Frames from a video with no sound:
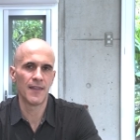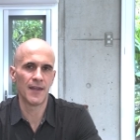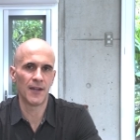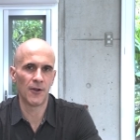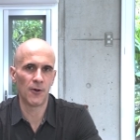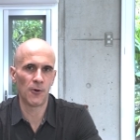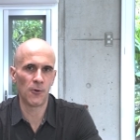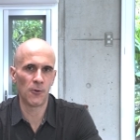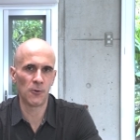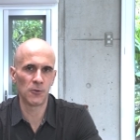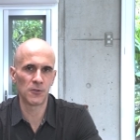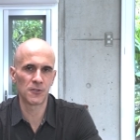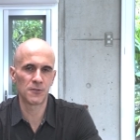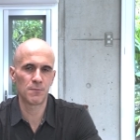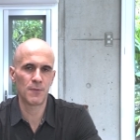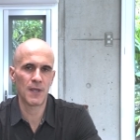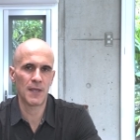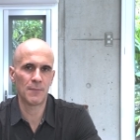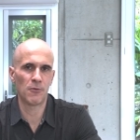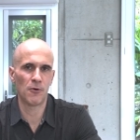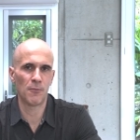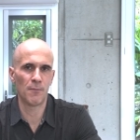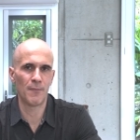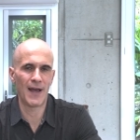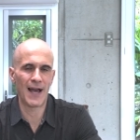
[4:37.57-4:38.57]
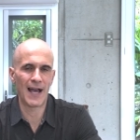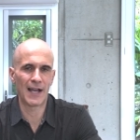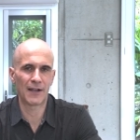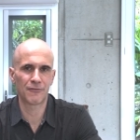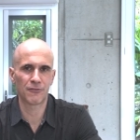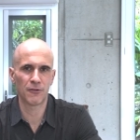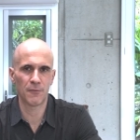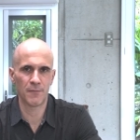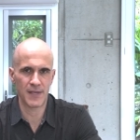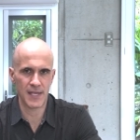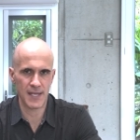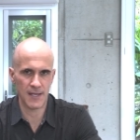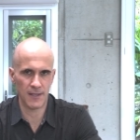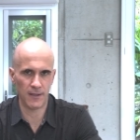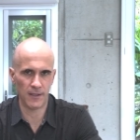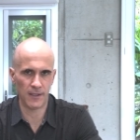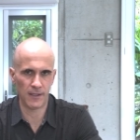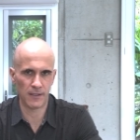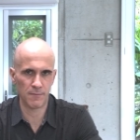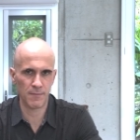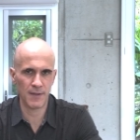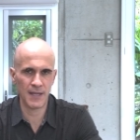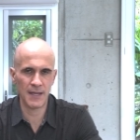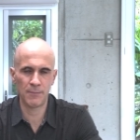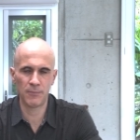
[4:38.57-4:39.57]
that holds people back from
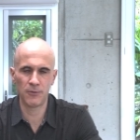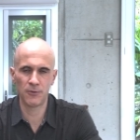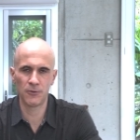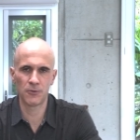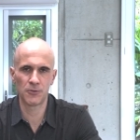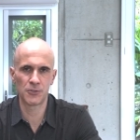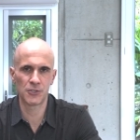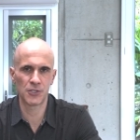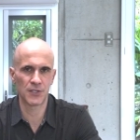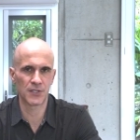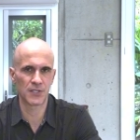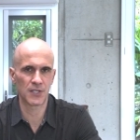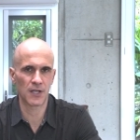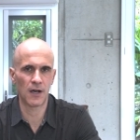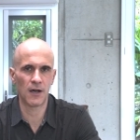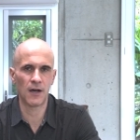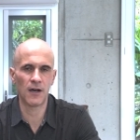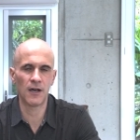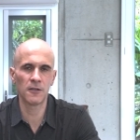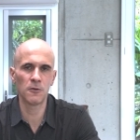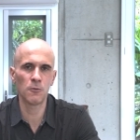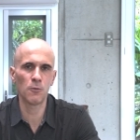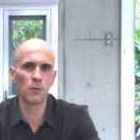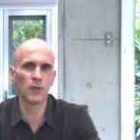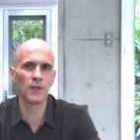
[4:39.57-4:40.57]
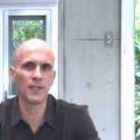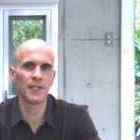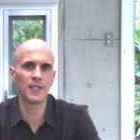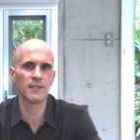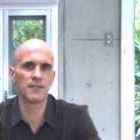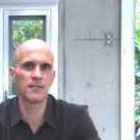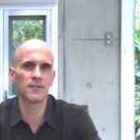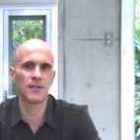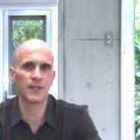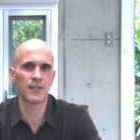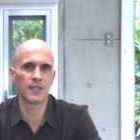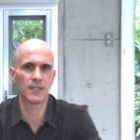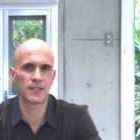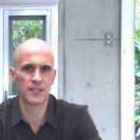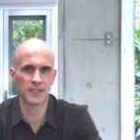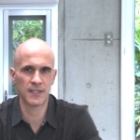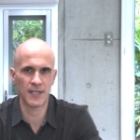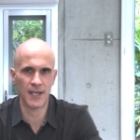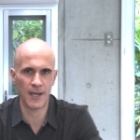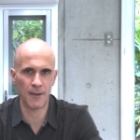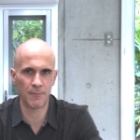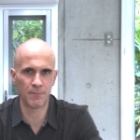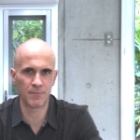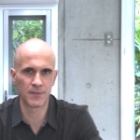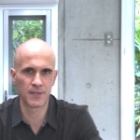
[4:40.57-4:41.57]
healing. People are just unwilling to
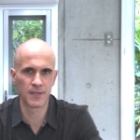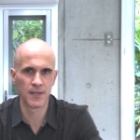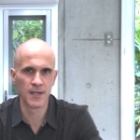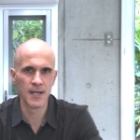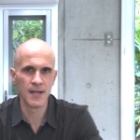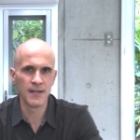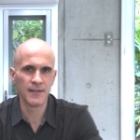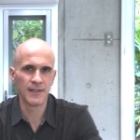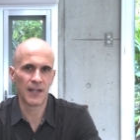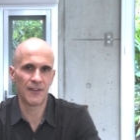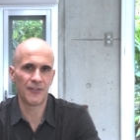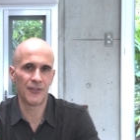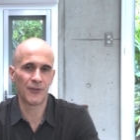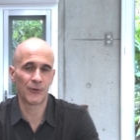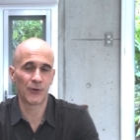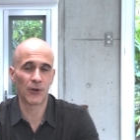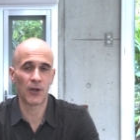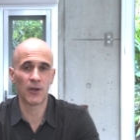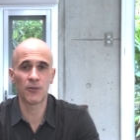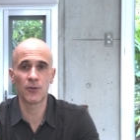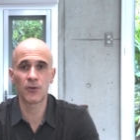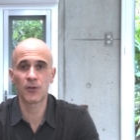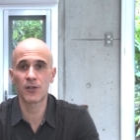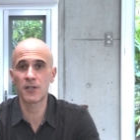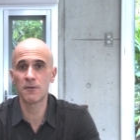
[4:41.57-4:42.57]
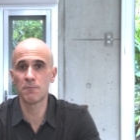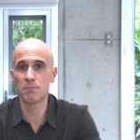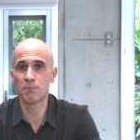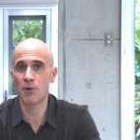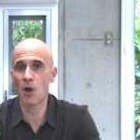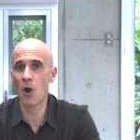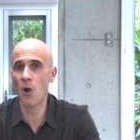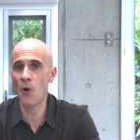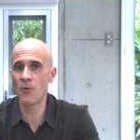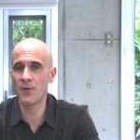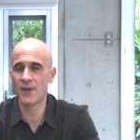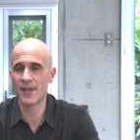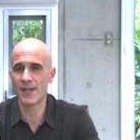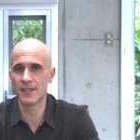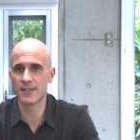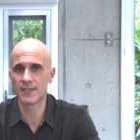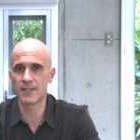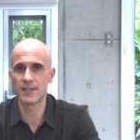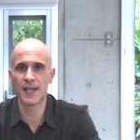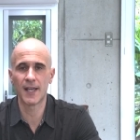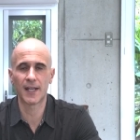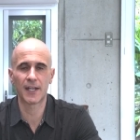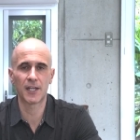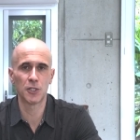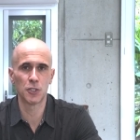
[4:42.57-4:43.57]
accept that there are other components
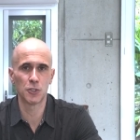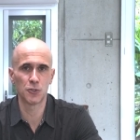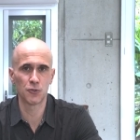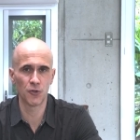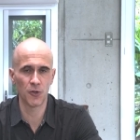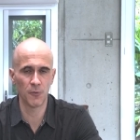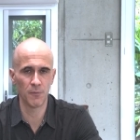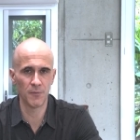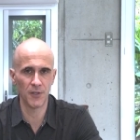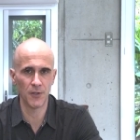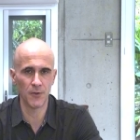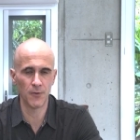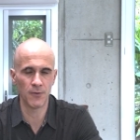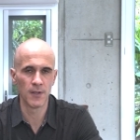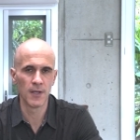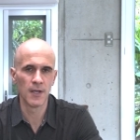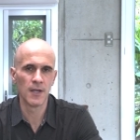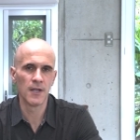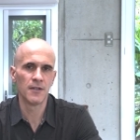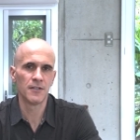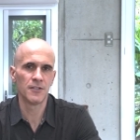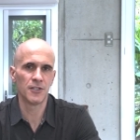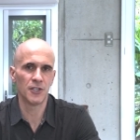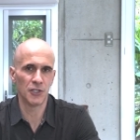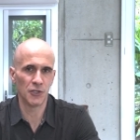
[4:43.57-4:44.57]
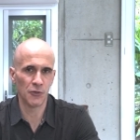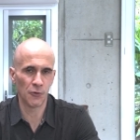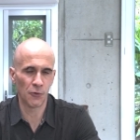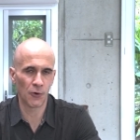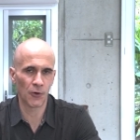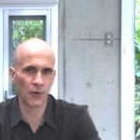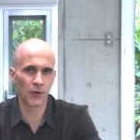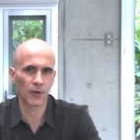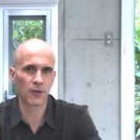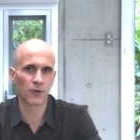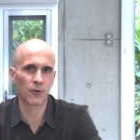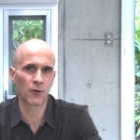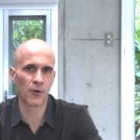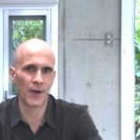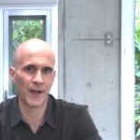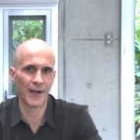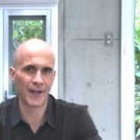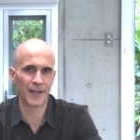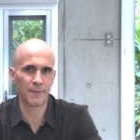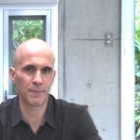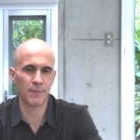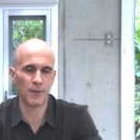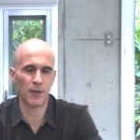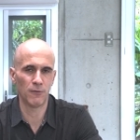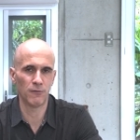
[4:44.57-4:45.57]
that contribute to your
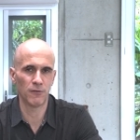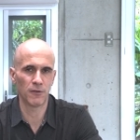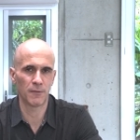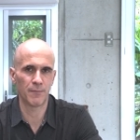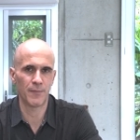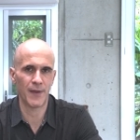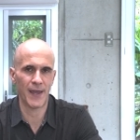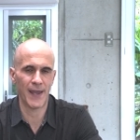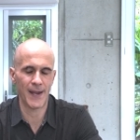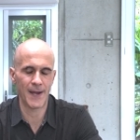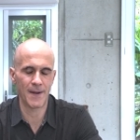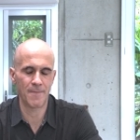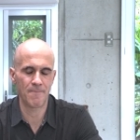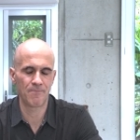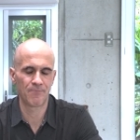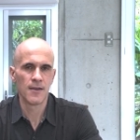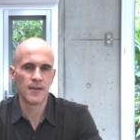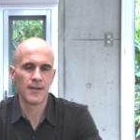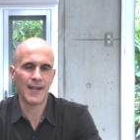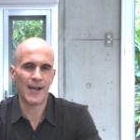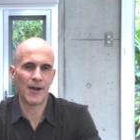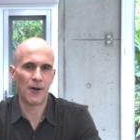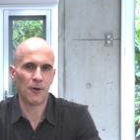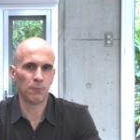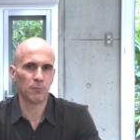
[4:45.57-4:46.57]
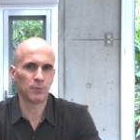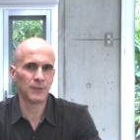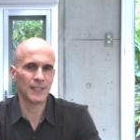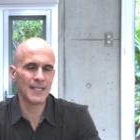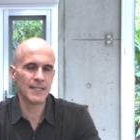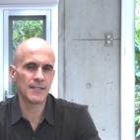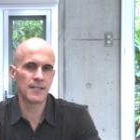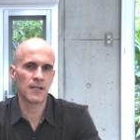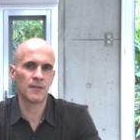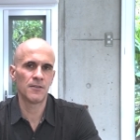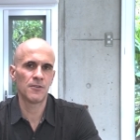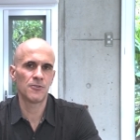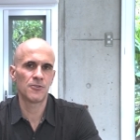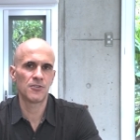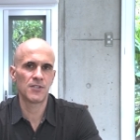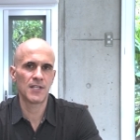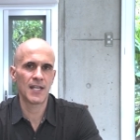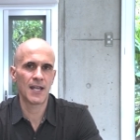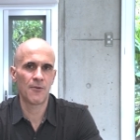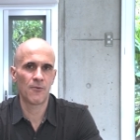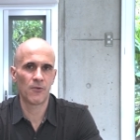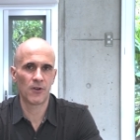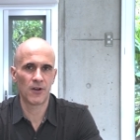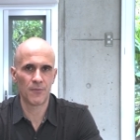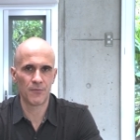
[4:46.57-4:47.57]
chronic pelvic pain. Now, please
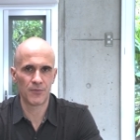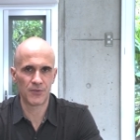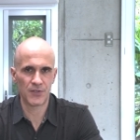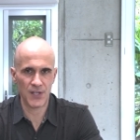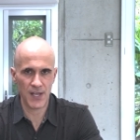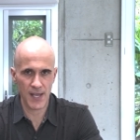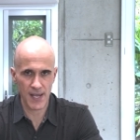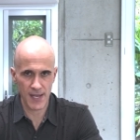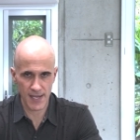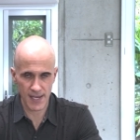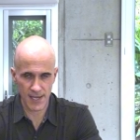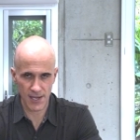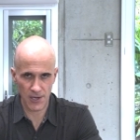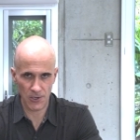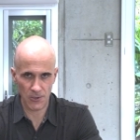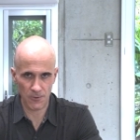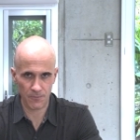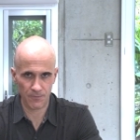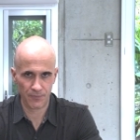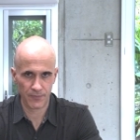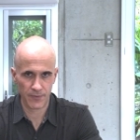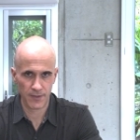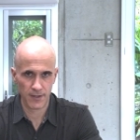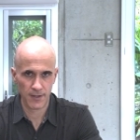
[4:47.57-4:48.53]
understand what I'm saying here.